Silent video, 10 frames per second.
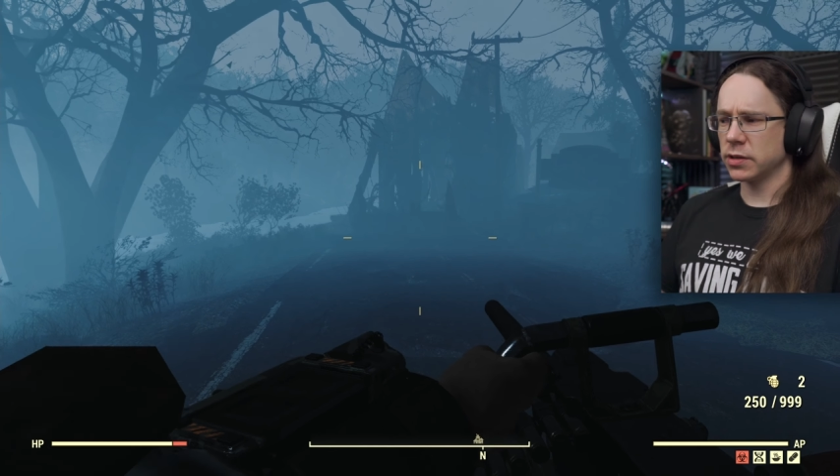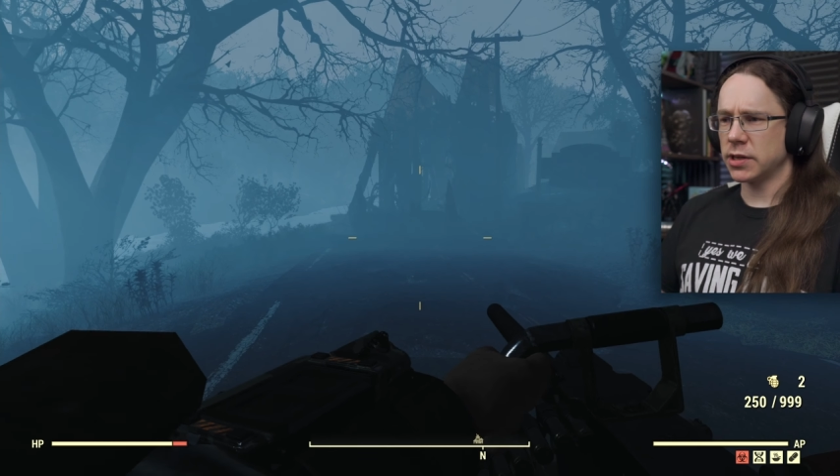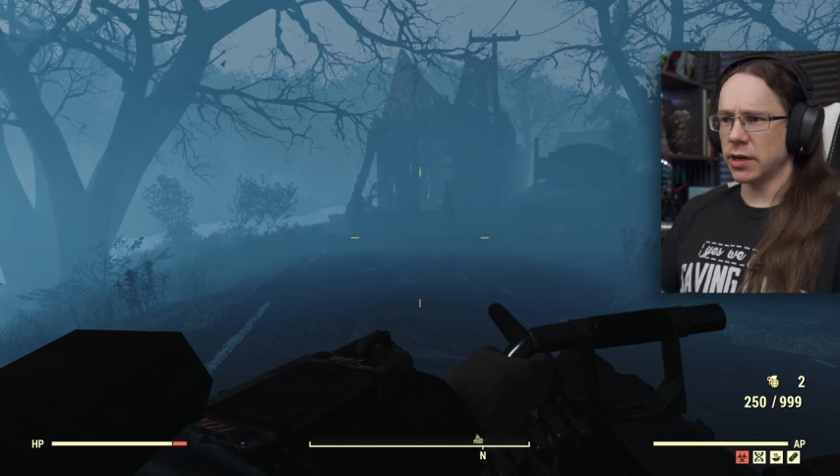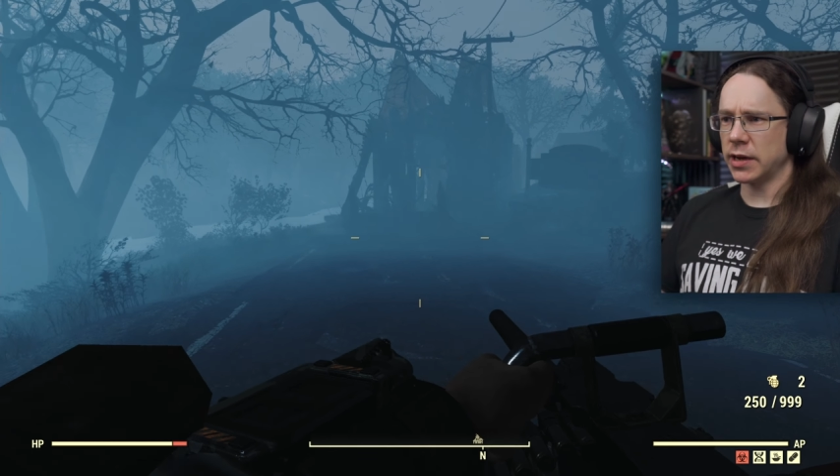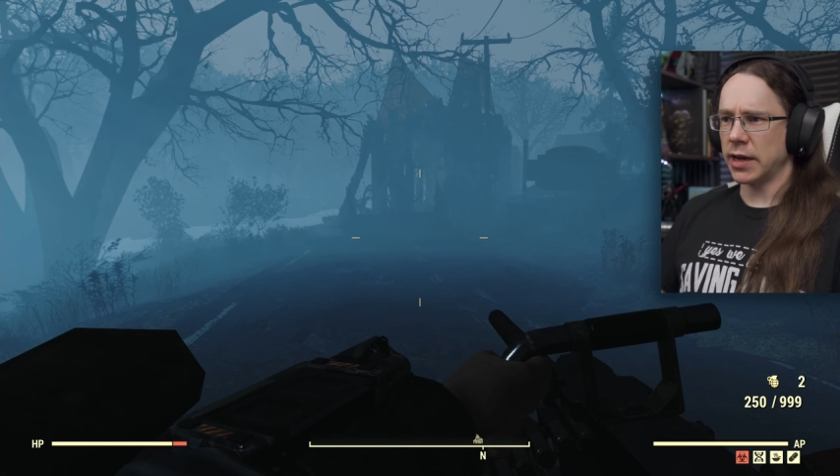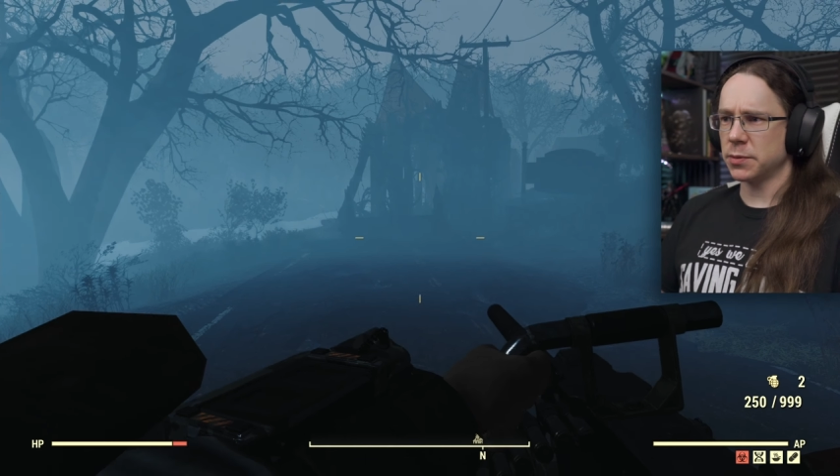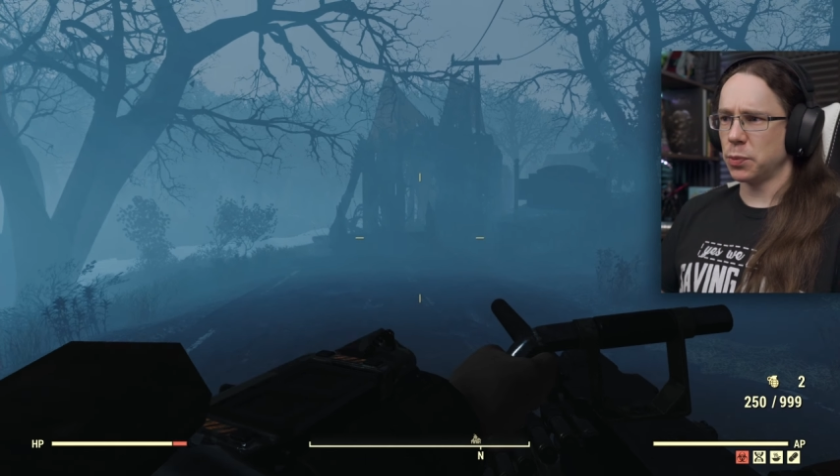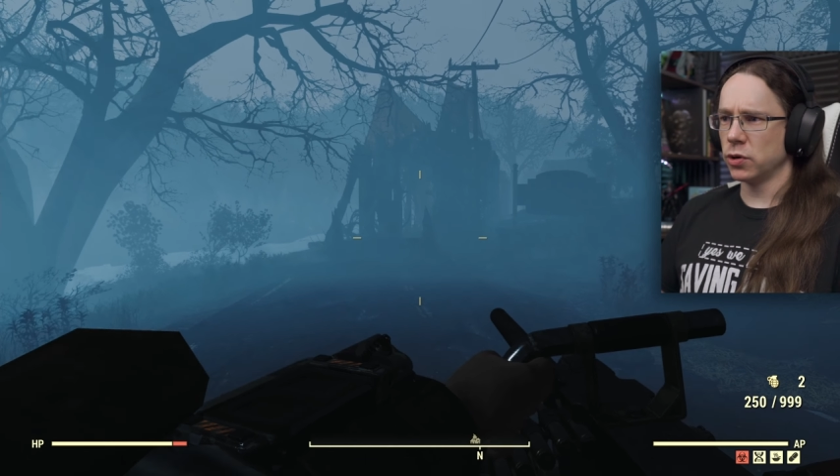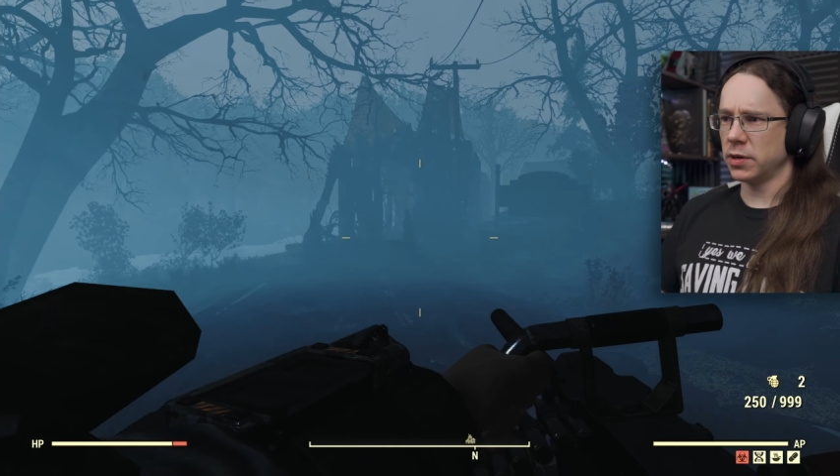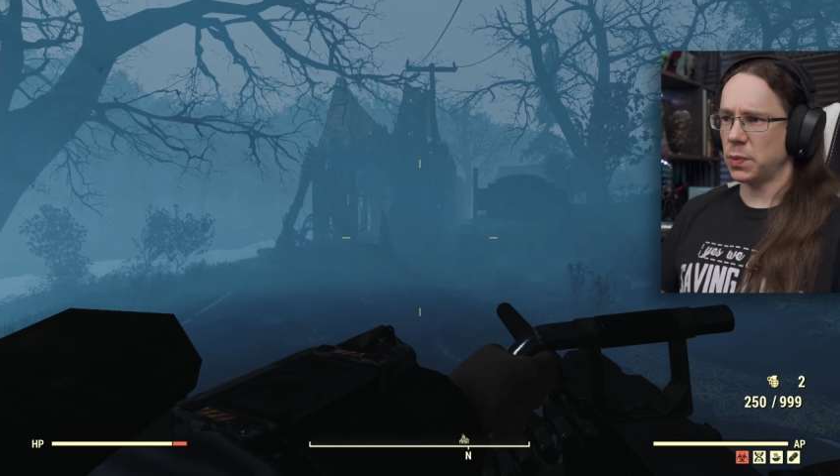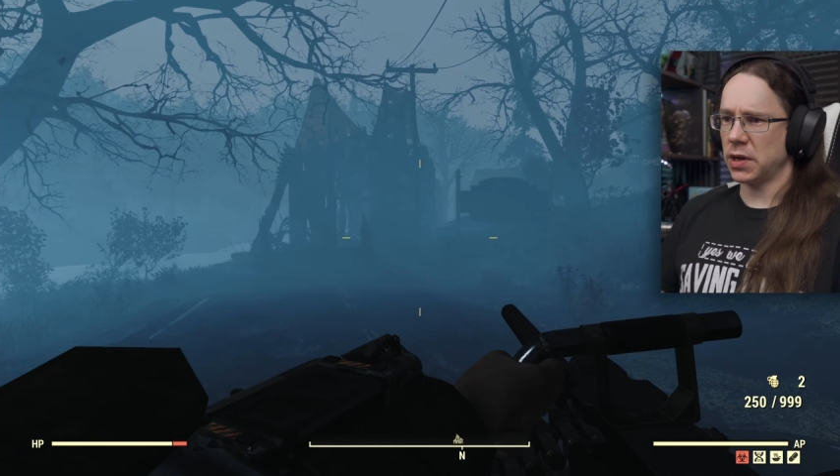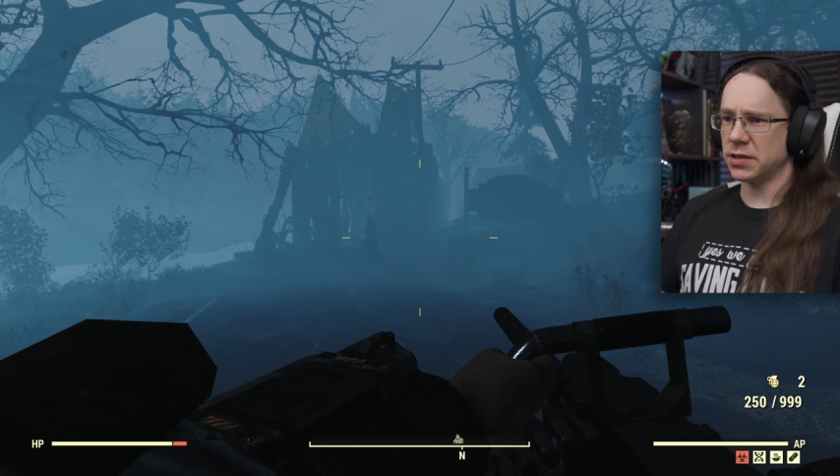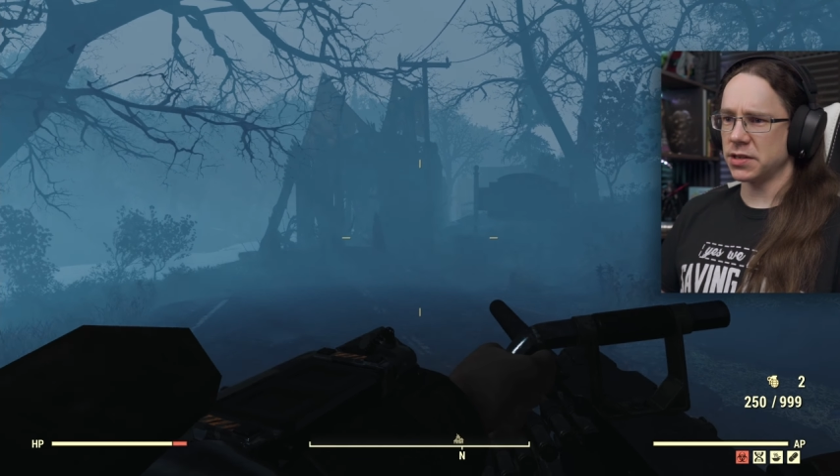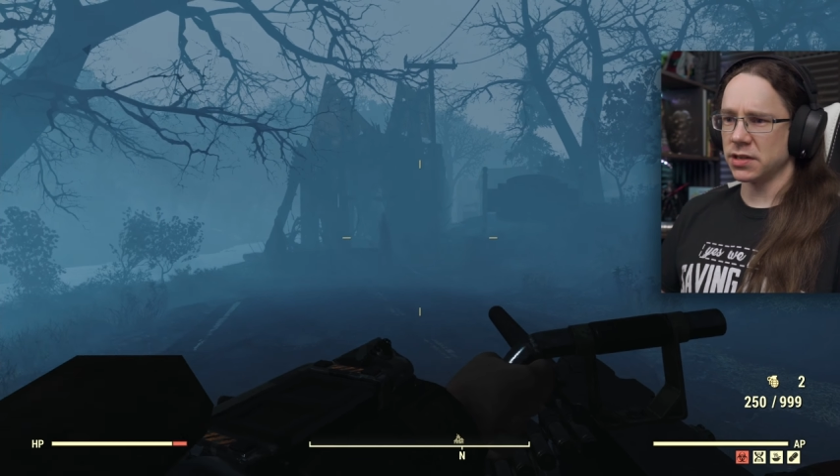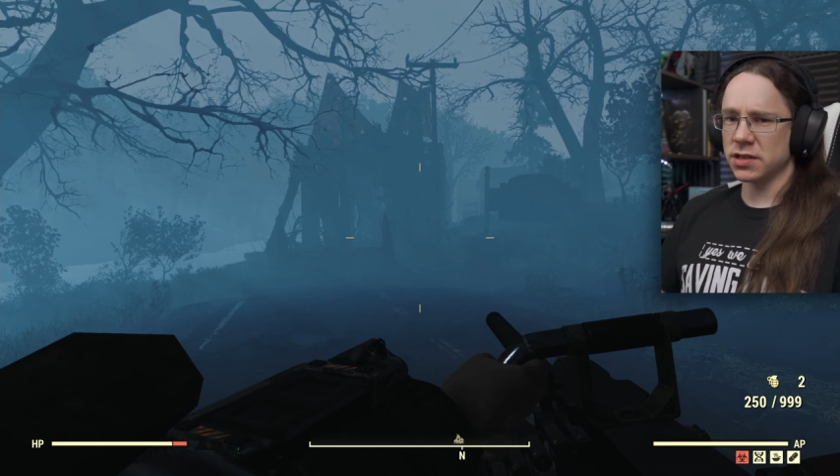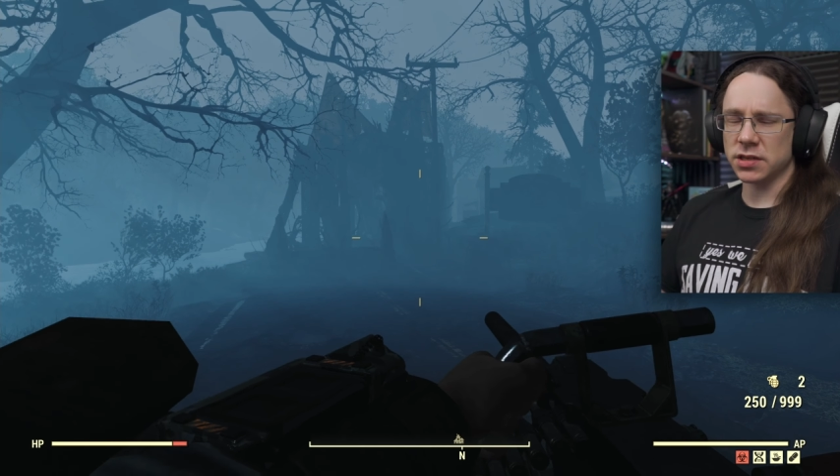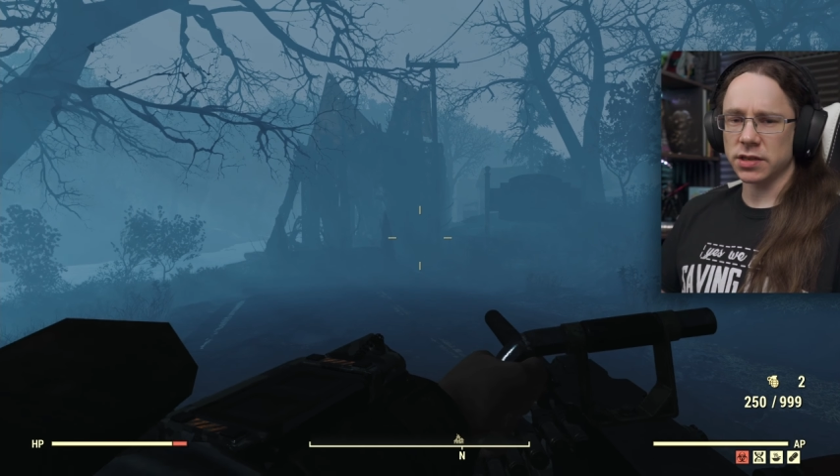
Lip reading: down at Point Pleasant.